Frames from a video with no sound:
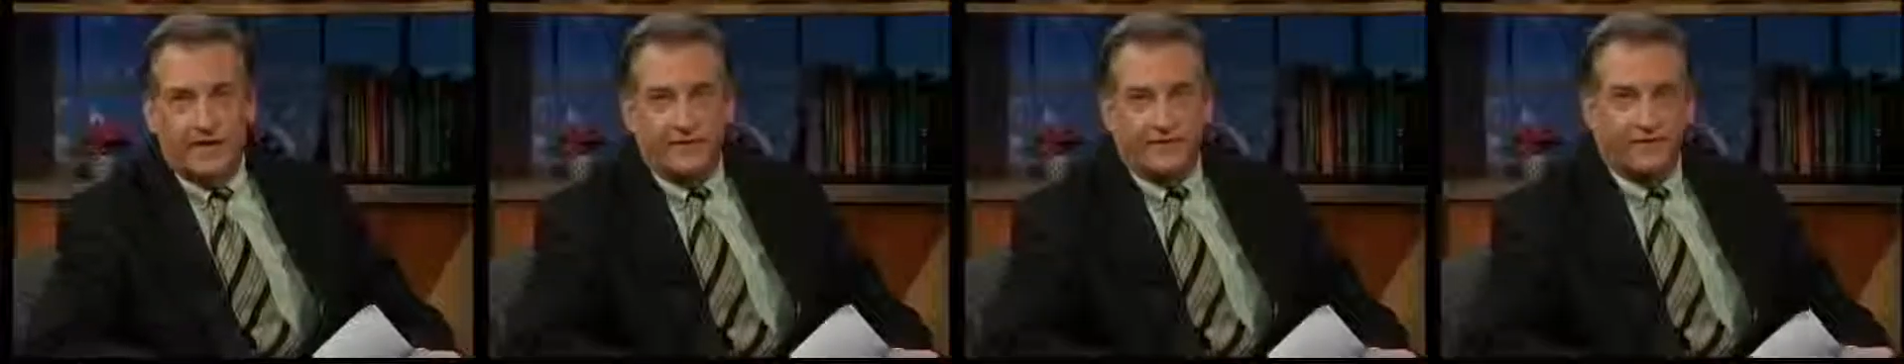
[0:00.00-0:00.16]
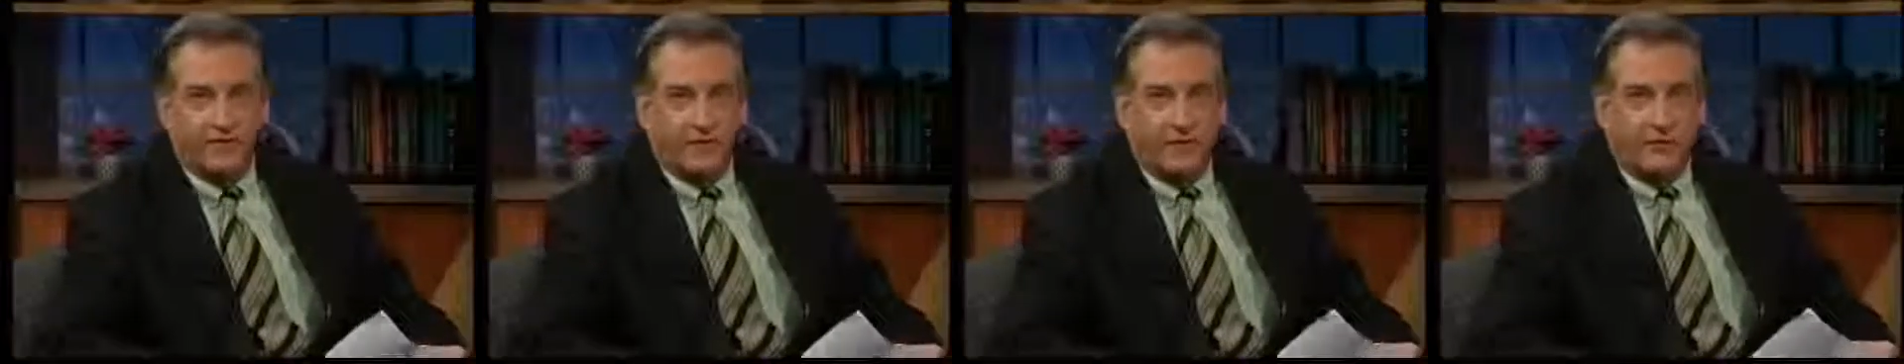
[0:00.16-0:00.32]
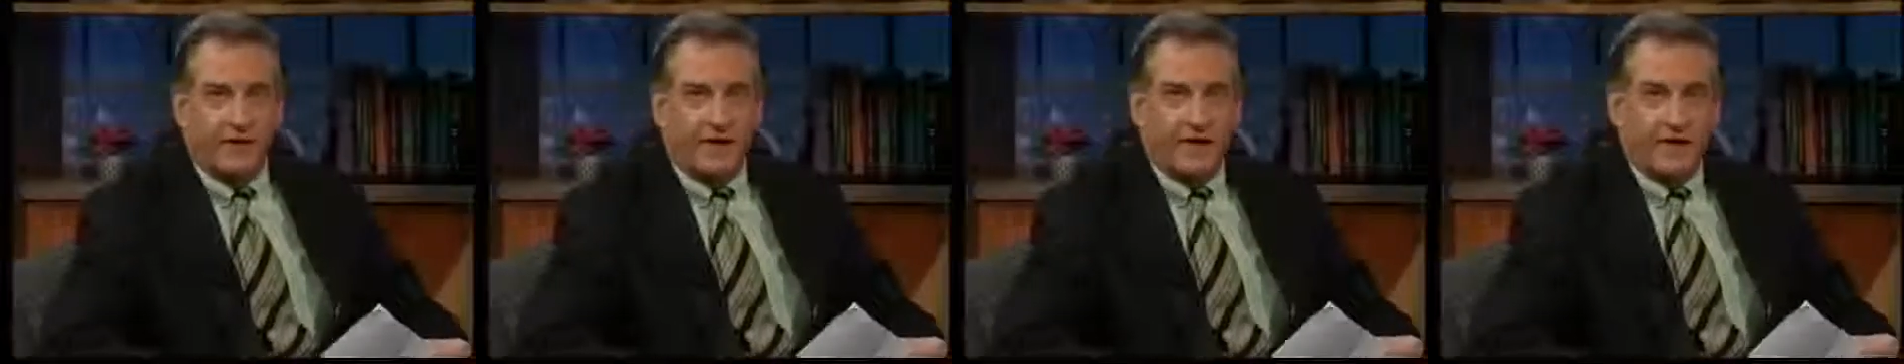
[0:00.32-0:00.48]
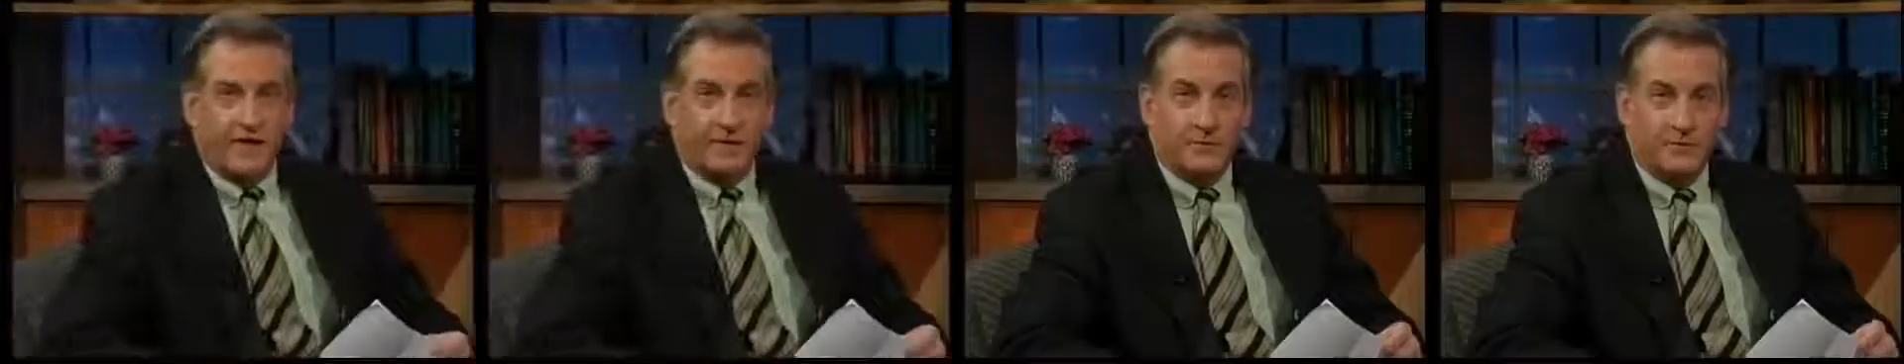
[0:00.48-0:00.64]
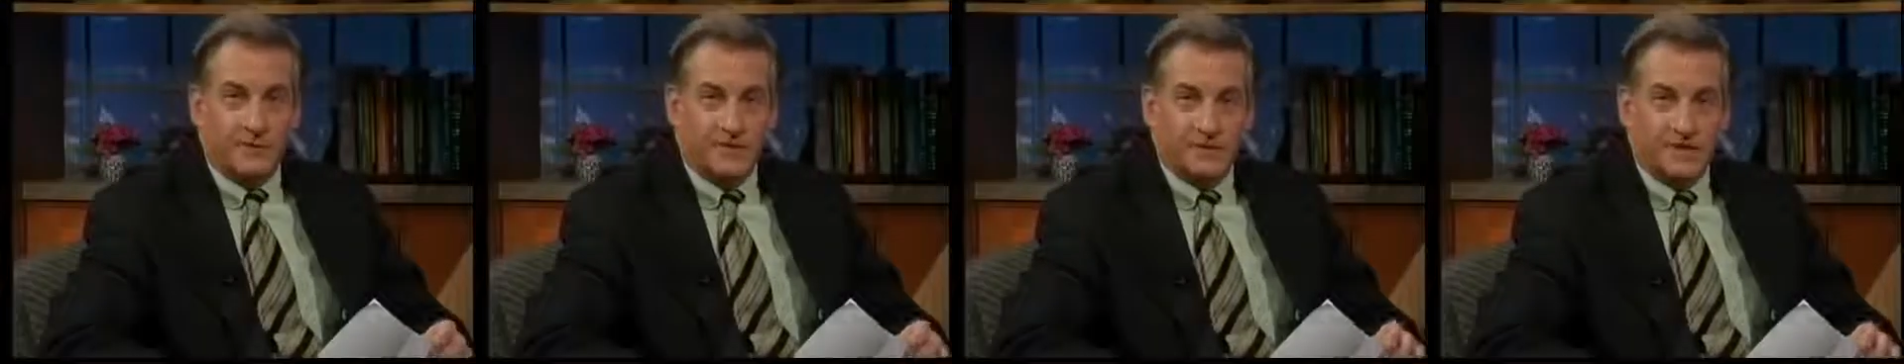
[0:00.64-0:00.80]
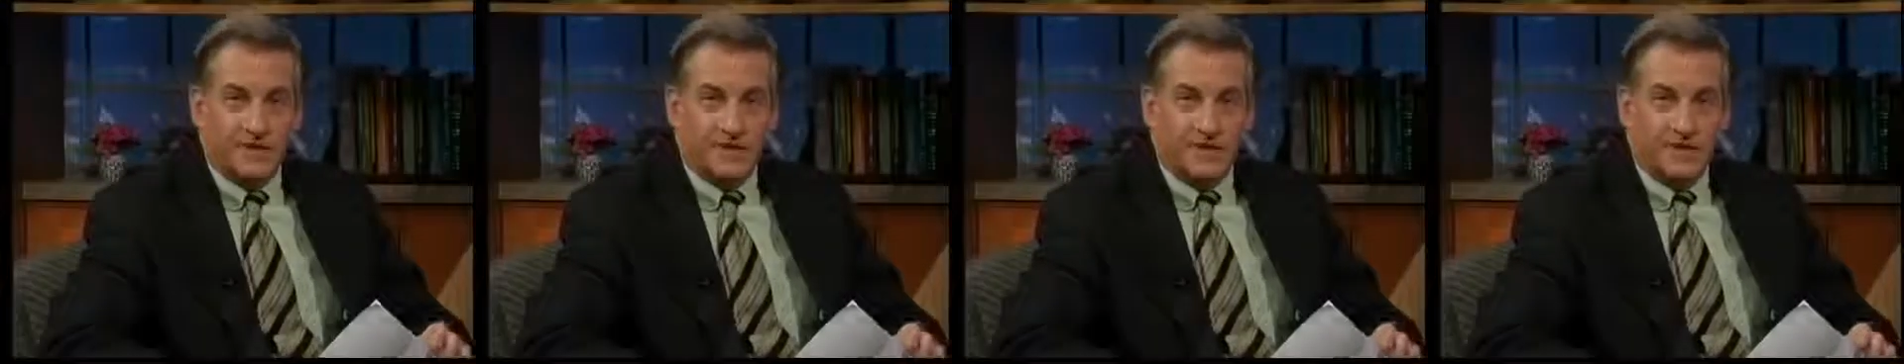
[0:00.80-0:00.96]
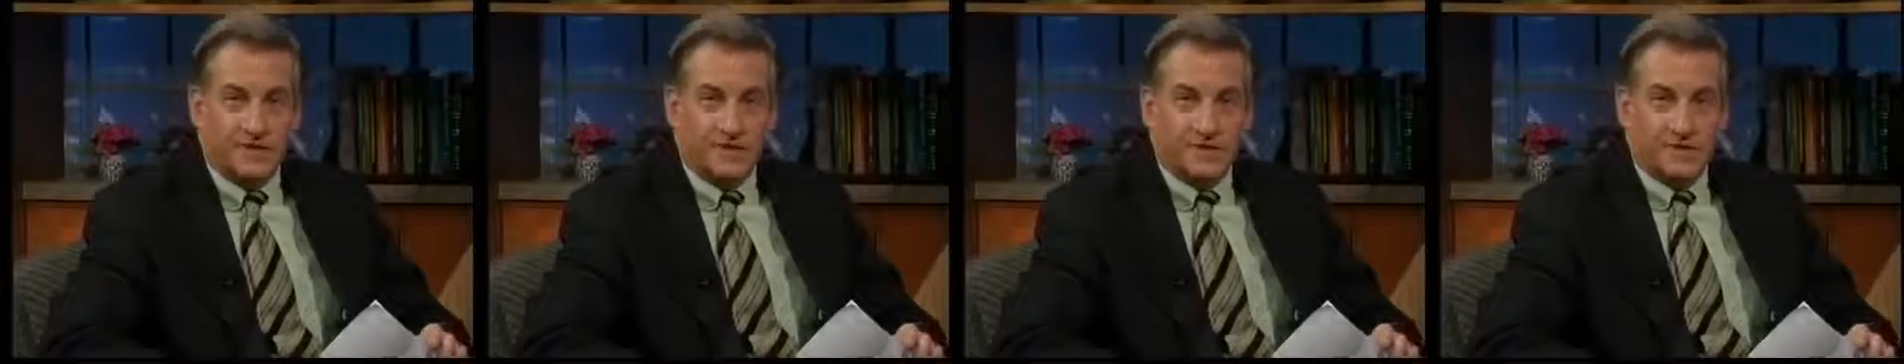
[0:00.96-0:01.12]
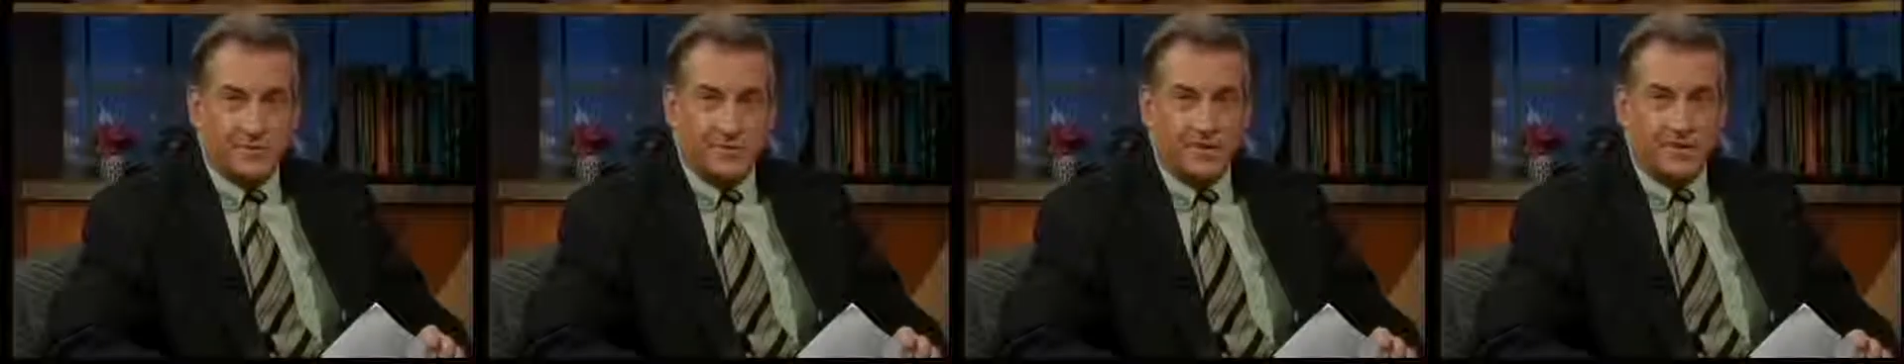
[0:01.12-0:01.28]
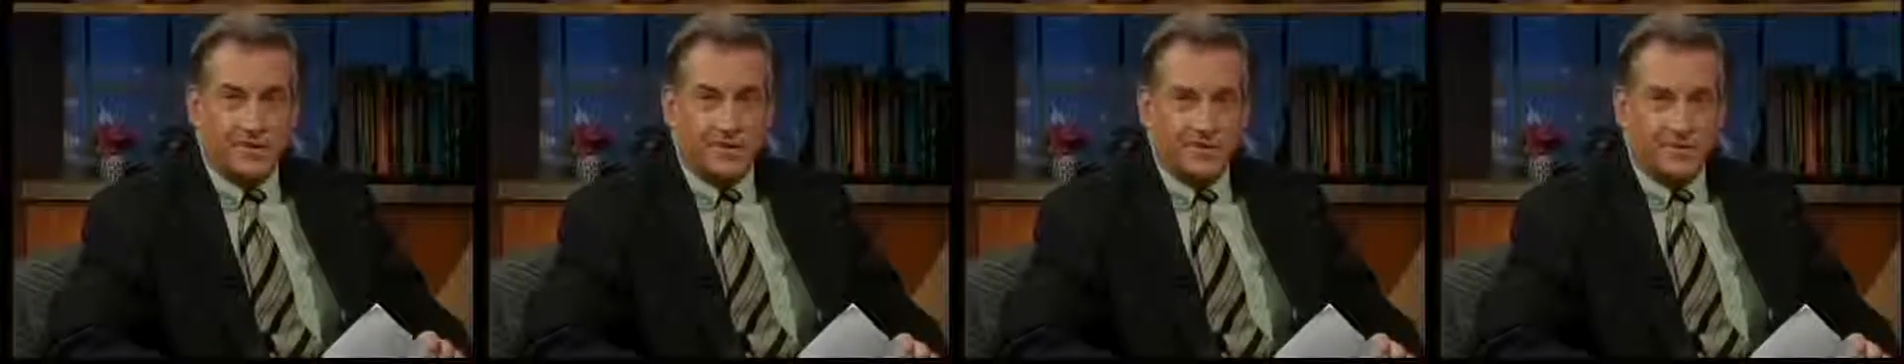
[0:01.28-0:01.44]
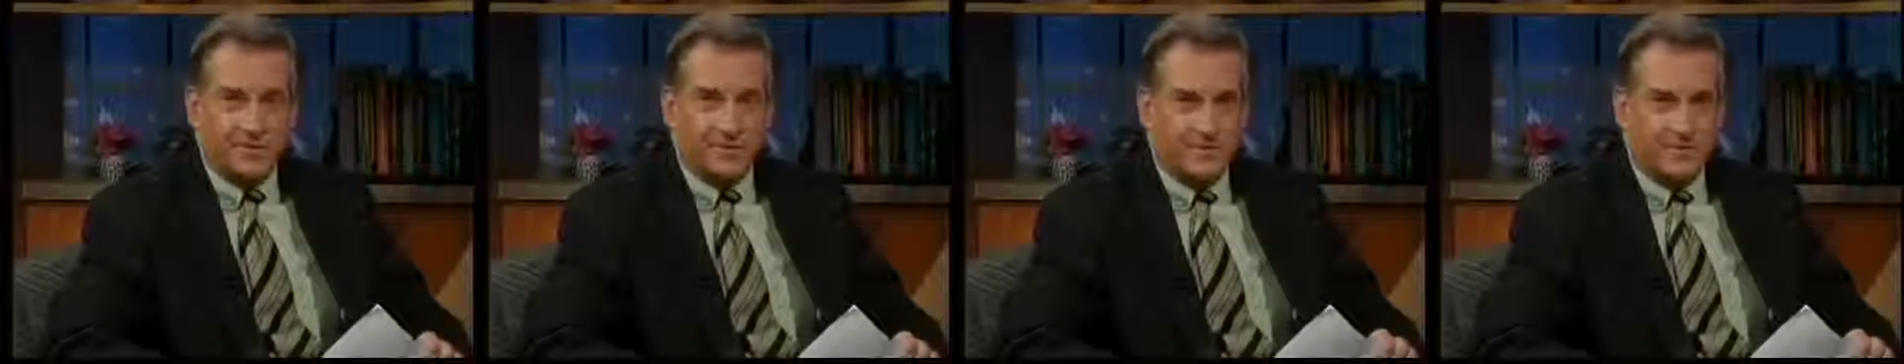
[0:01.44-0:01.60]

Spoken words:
I'm Phil Bailey, and we'll see you next week.